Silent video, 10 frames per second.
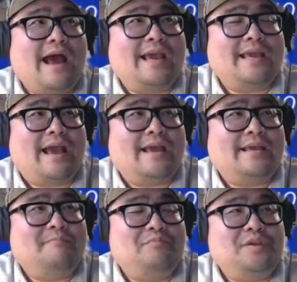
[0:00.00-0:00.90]

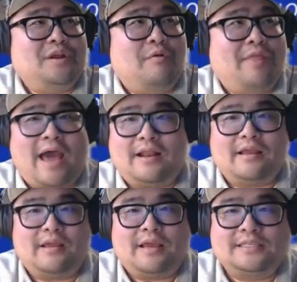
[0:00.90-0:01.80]
Not
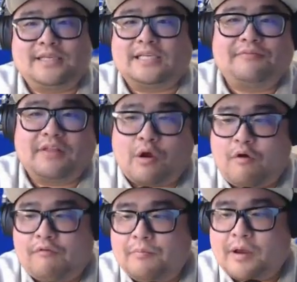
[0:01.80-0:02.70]
excessively
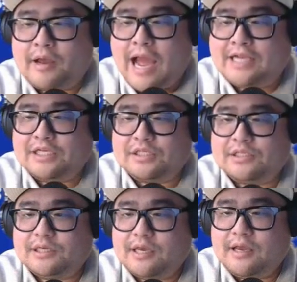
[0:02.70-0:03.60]
over, but I
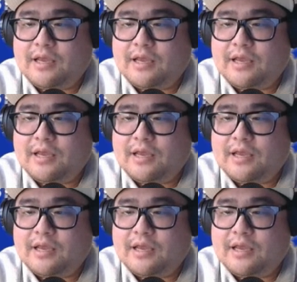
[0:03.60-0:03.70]
just